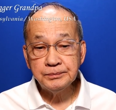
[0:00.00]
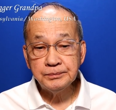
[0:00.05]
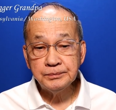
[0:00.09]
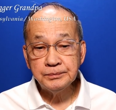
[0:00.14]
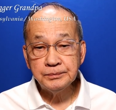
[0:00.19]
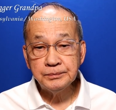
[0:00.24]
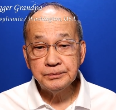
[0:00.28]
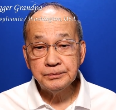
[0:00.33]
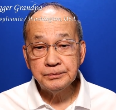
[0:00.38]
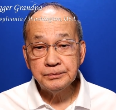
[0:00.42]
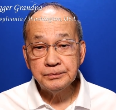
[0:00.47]

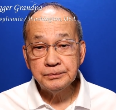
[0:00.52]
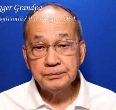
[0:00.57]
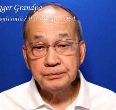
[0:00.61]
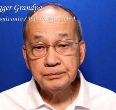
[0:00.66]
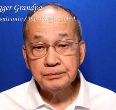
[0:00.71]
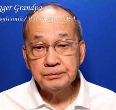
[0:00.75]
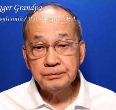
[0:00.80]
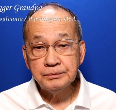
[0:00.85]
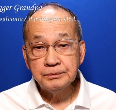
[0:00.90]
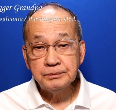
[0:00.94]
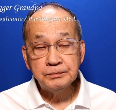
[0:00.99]

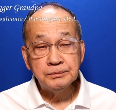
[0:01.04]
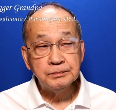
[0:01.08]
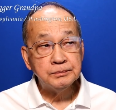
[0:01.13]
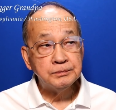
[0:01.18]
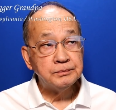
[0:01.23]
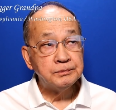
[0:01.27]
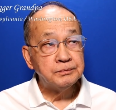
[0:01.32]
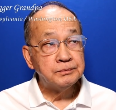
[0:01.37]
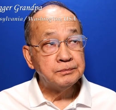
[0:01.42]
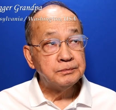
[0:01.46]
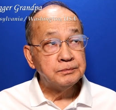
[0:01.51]

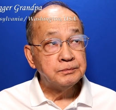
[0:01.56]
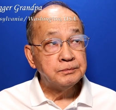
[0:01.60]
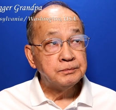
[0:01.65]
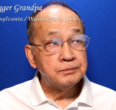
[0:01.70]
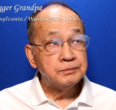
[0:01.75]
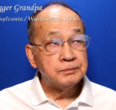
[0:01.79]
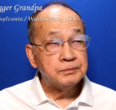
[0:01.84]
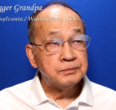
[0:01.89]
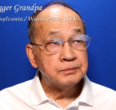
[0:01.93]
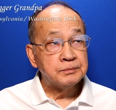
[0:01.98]
(no one is talking)